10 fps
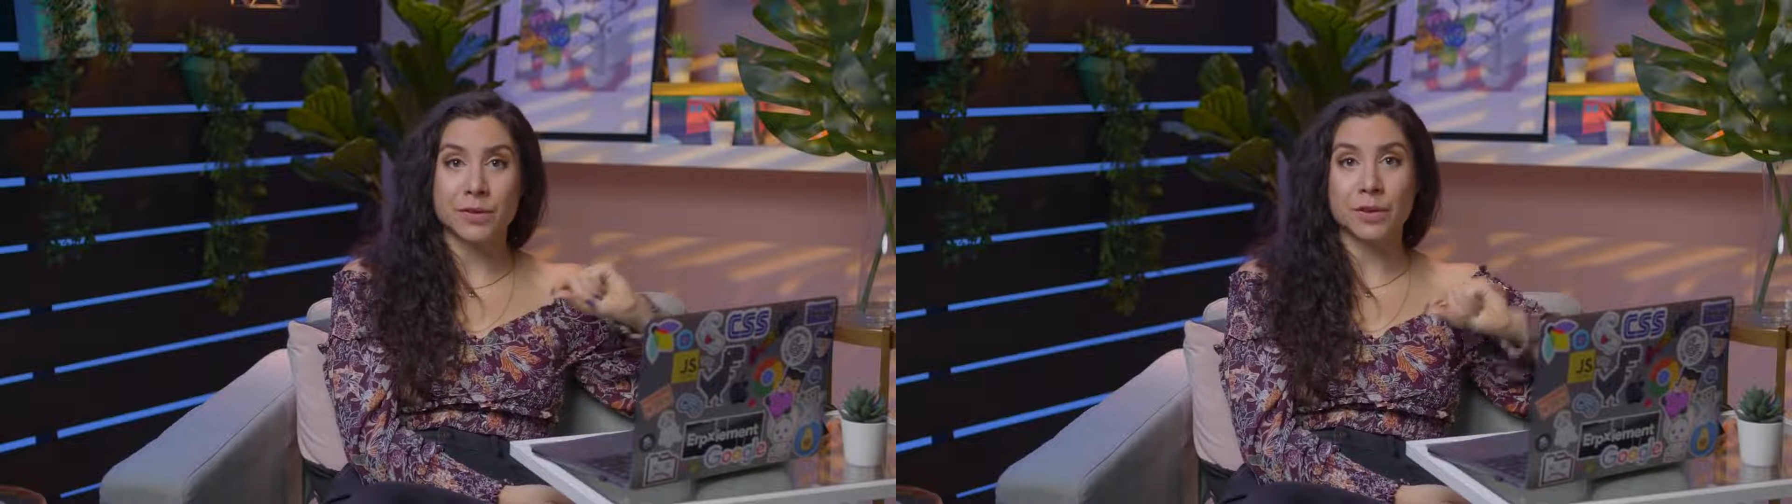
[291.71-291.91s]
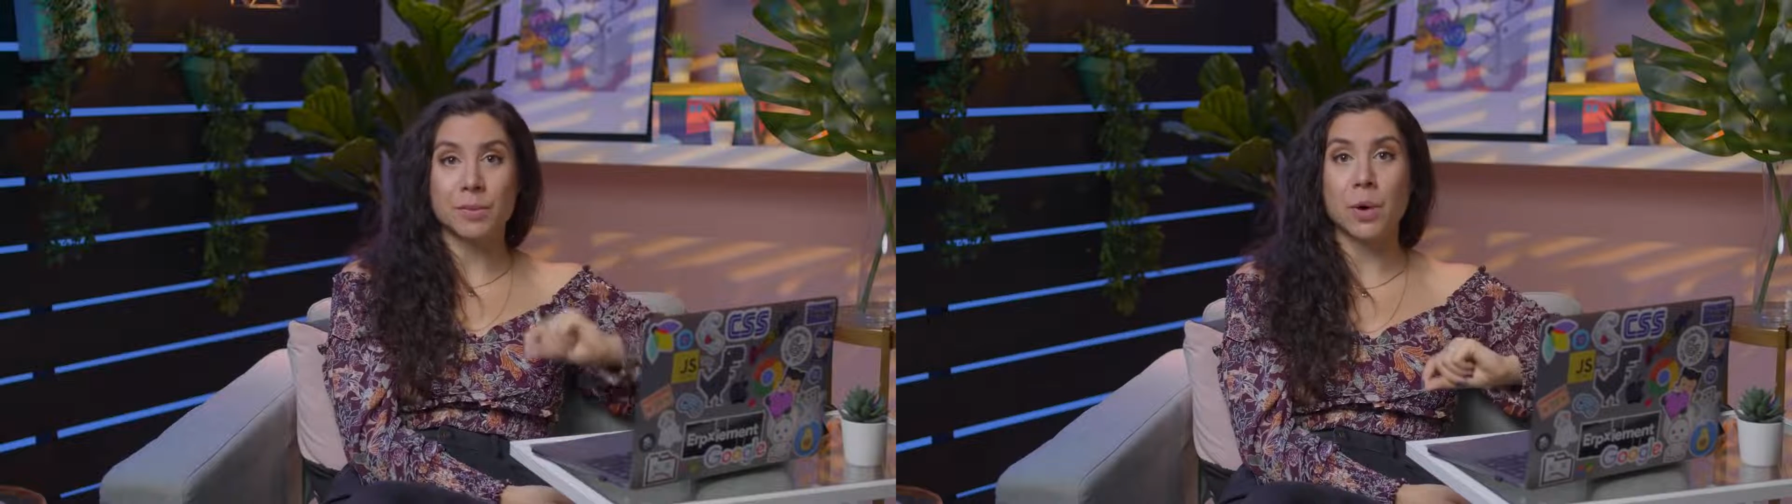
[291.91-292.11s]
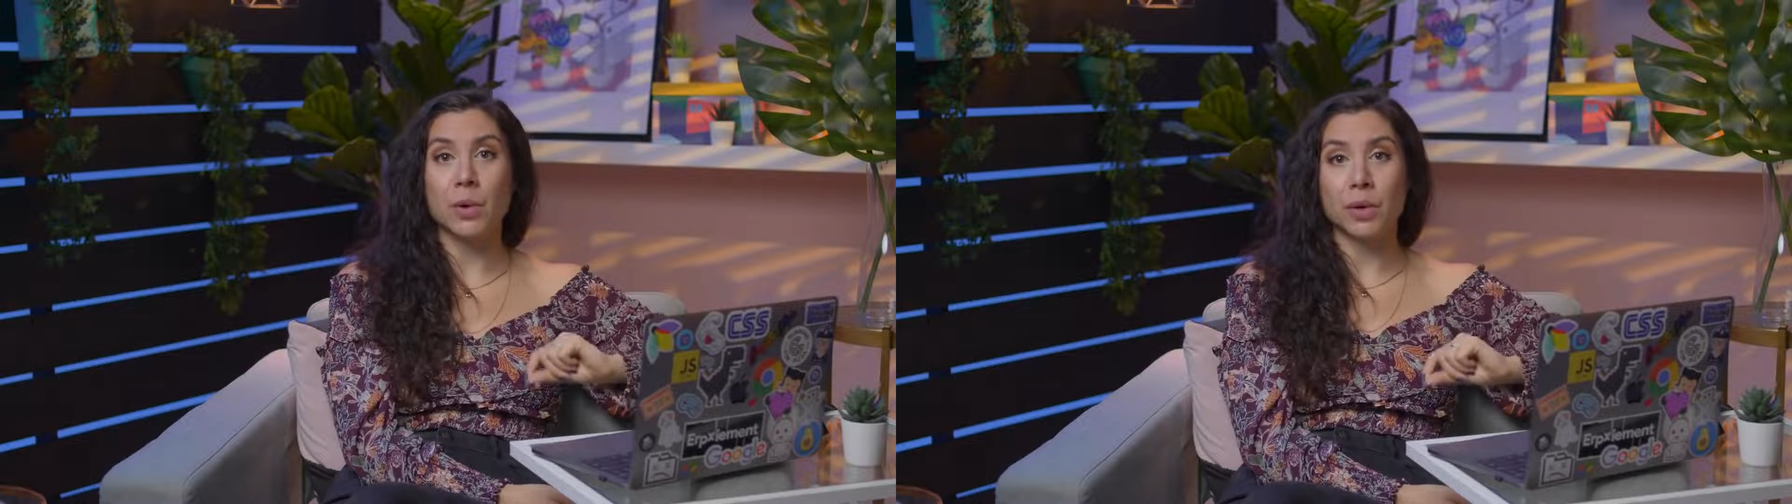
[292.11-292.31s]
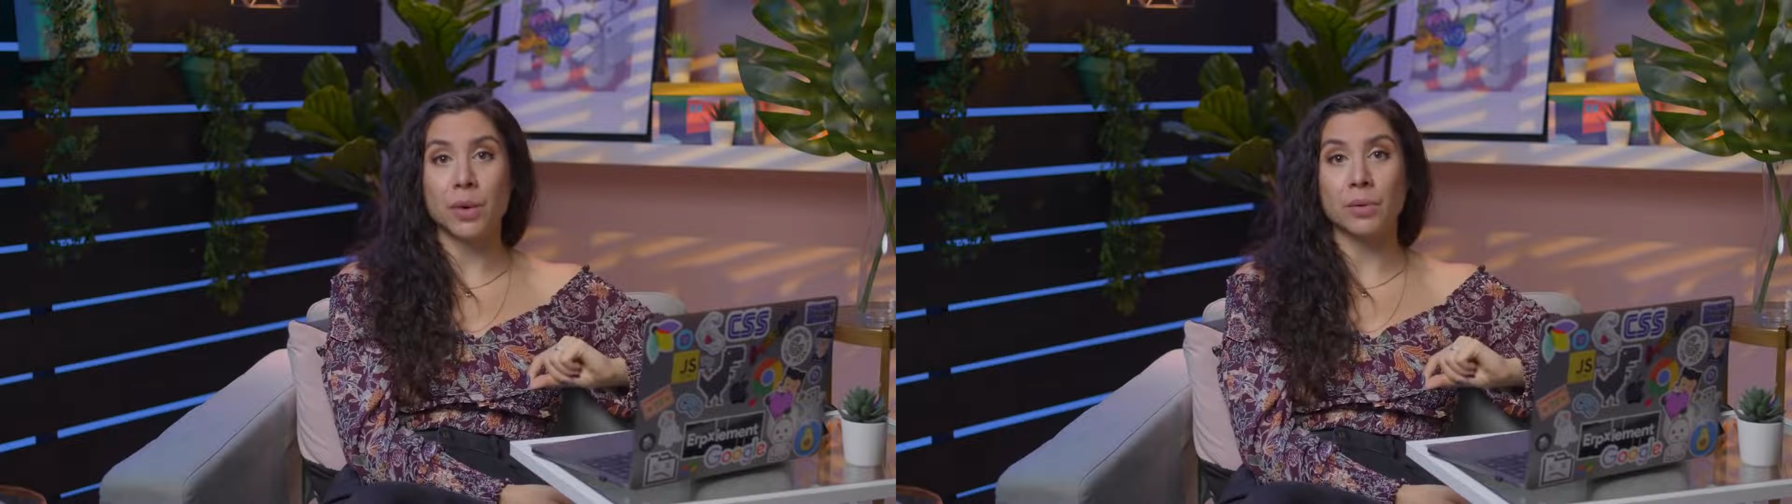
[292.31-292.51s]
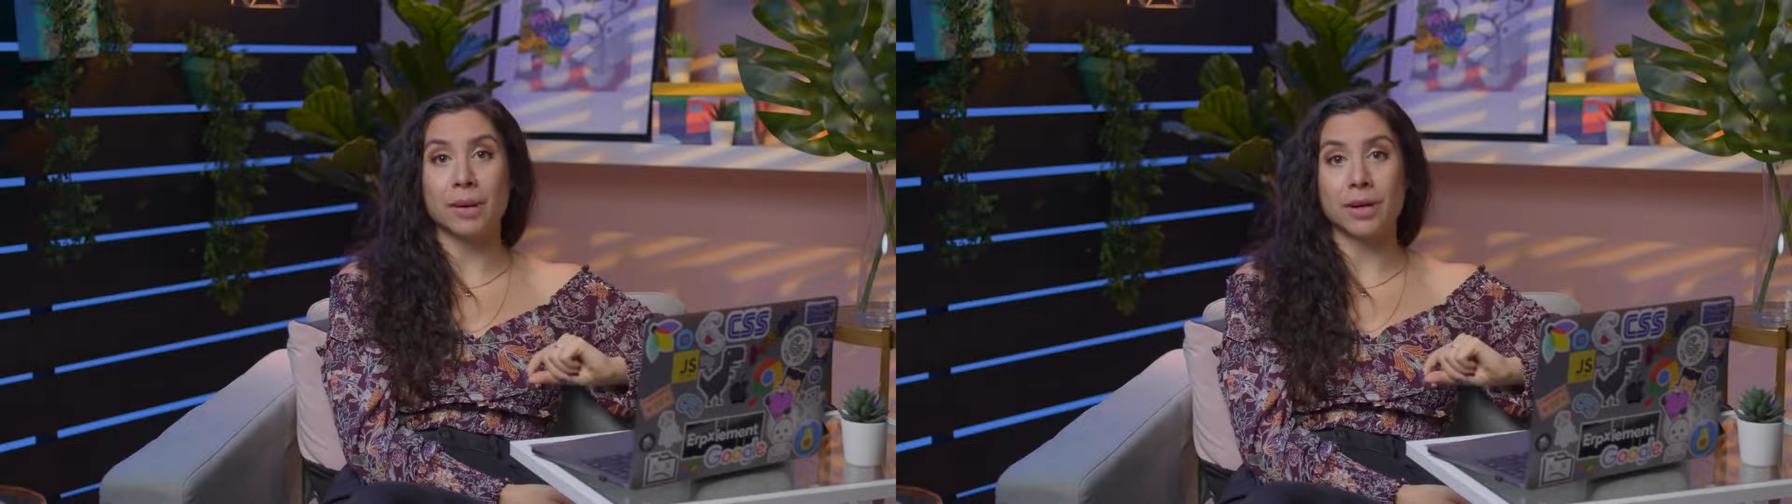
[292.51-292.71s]
for
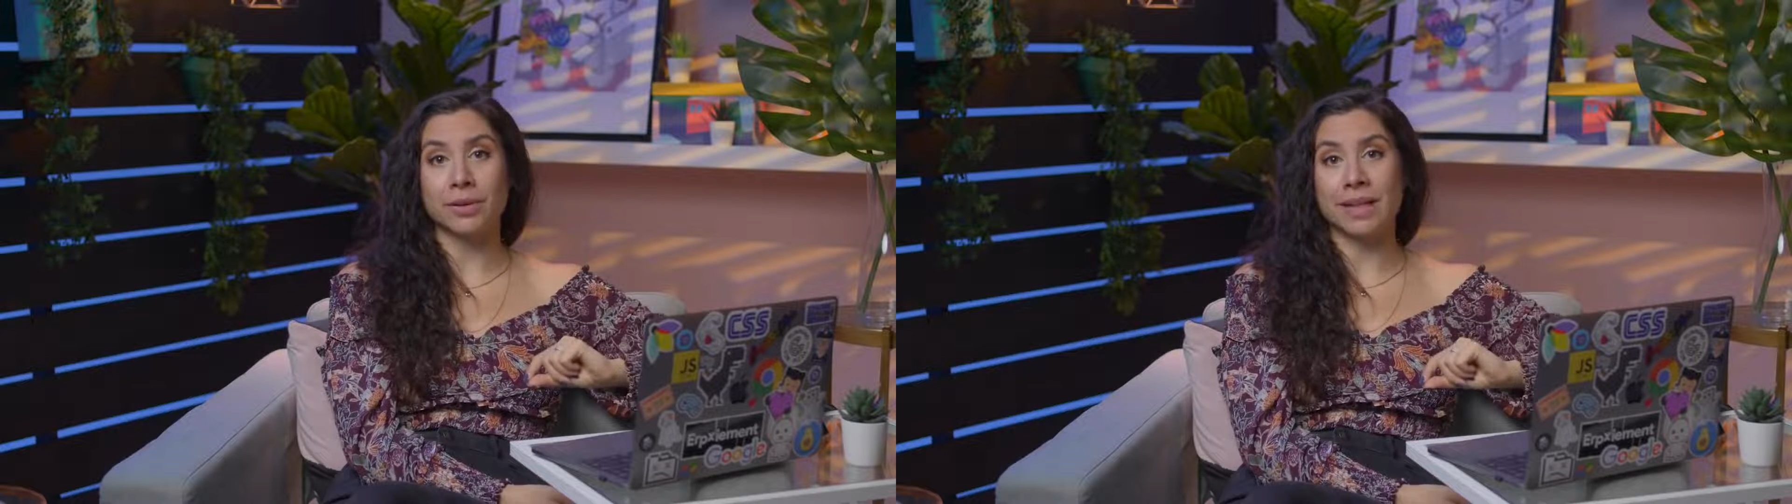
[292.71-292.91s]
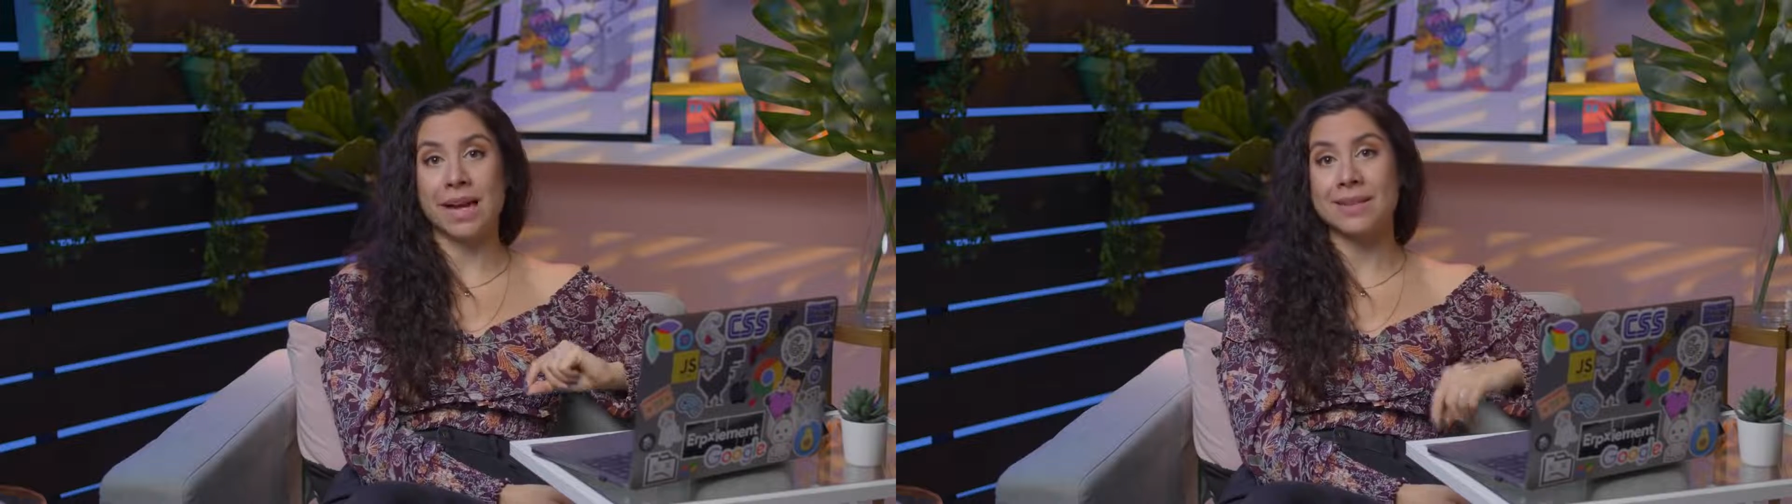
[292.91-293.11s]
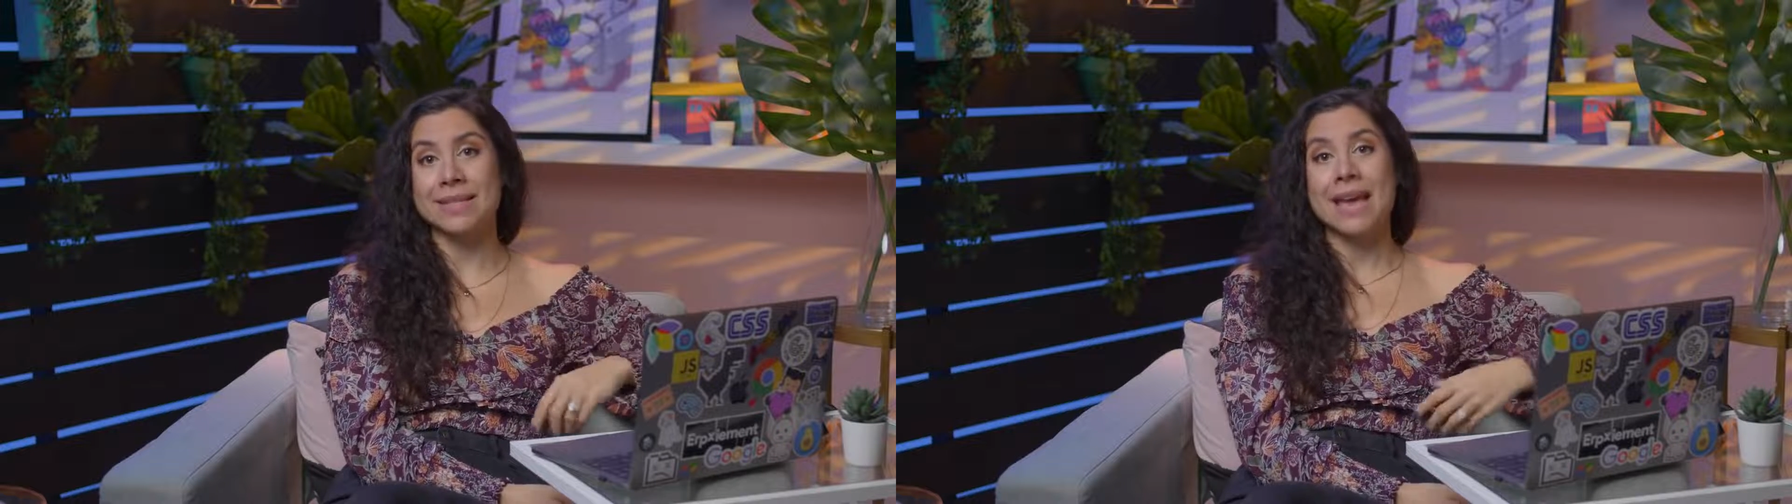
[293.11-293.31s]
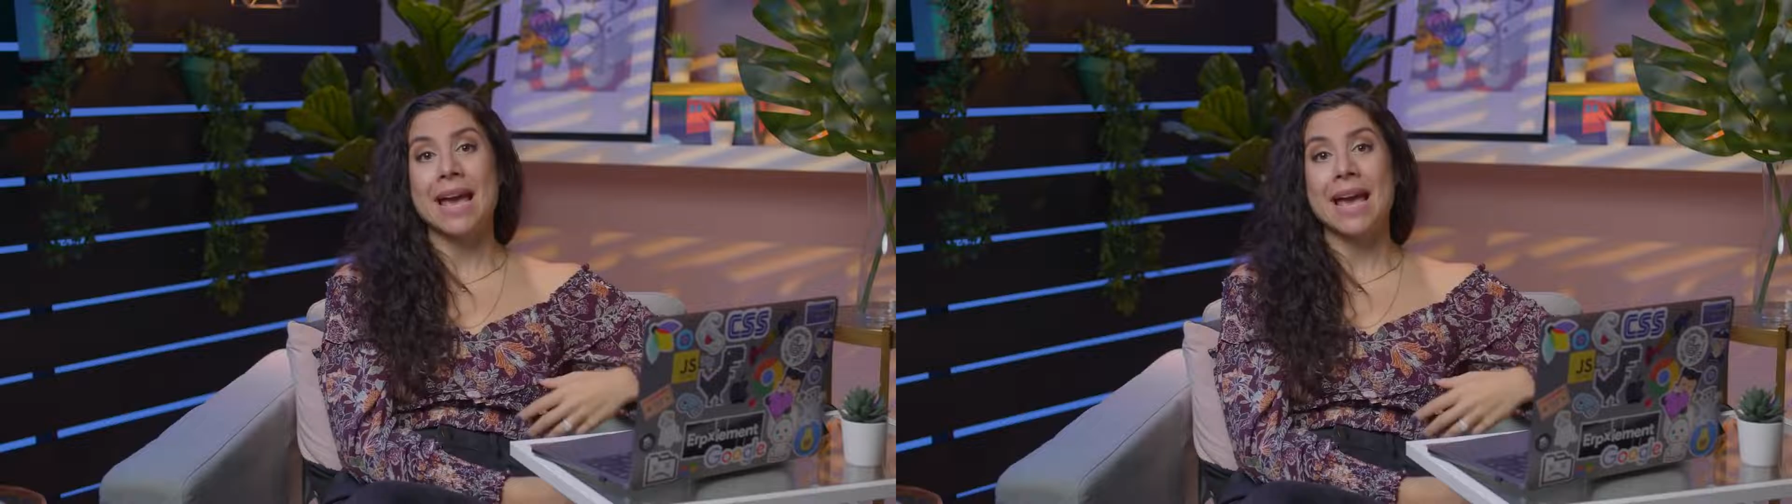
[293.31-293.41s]
component-owned micro layouts